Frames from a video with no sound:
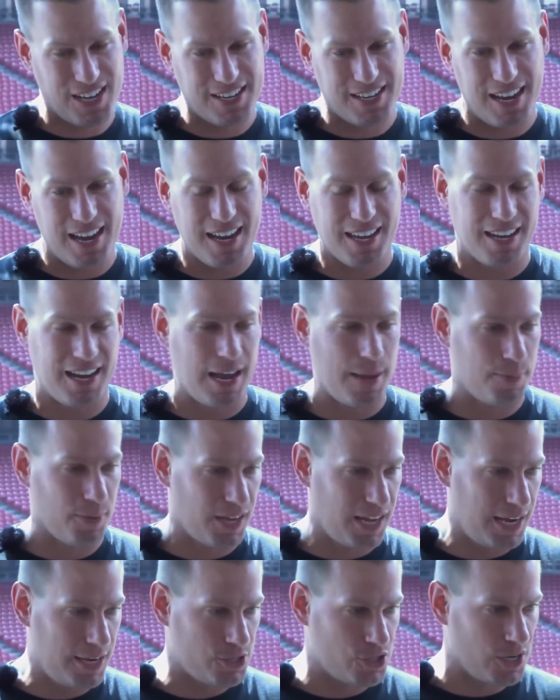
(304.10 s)
as I take an
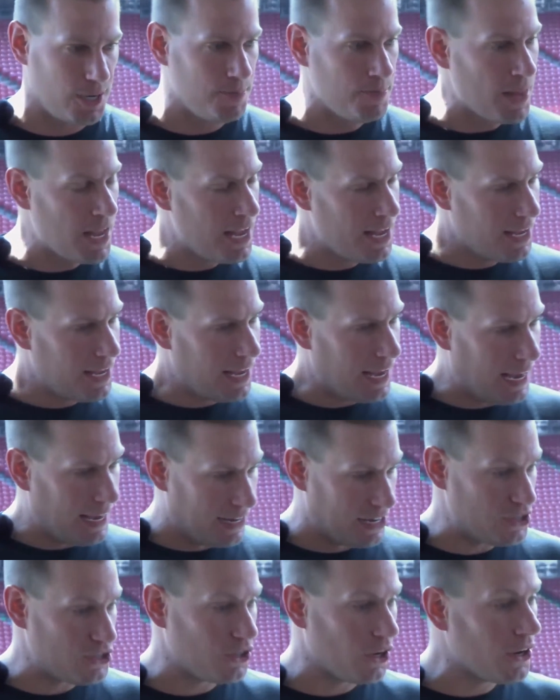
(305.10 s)
application
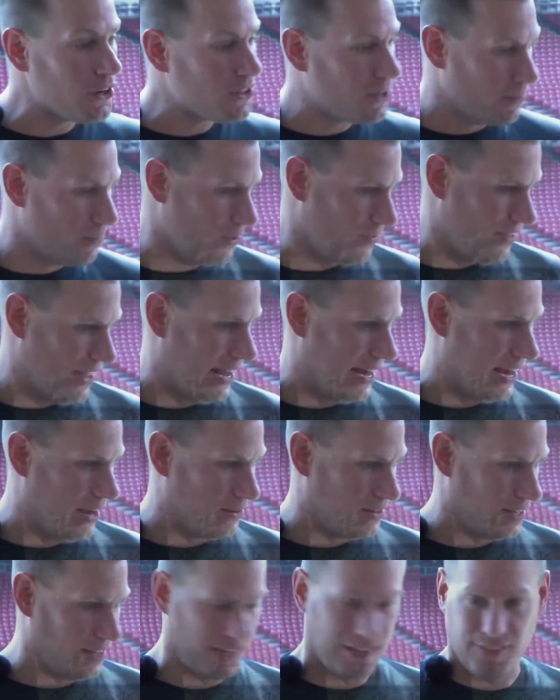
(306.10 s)
and I start to move that
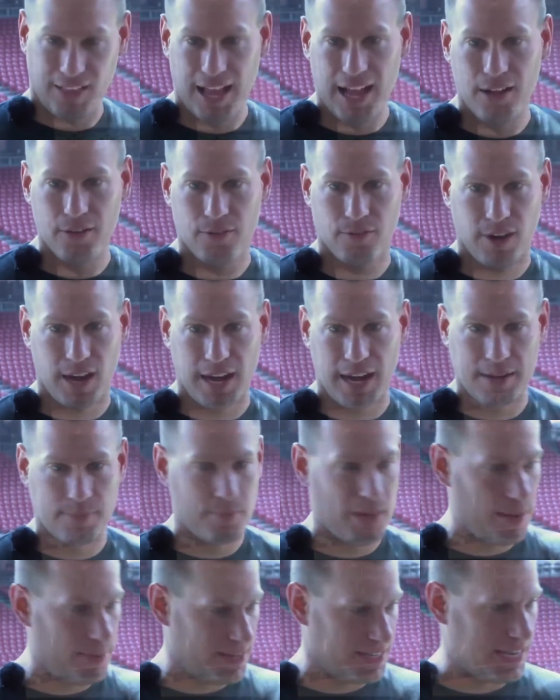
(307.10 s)
out to the cloud,
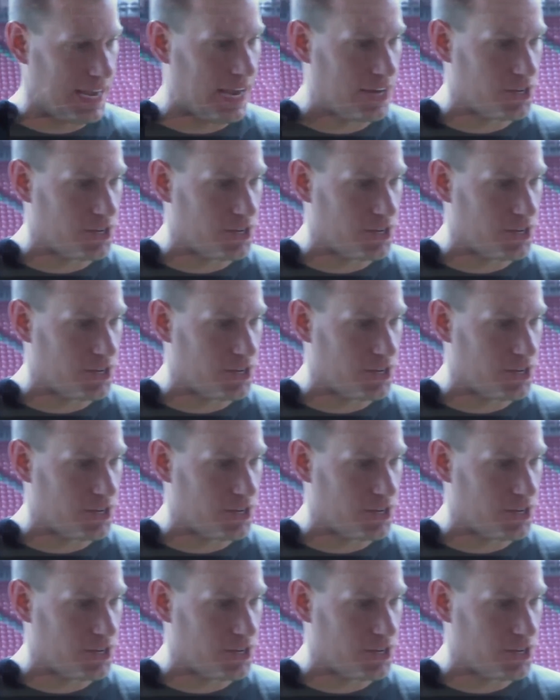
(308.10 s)
right? Maybe it's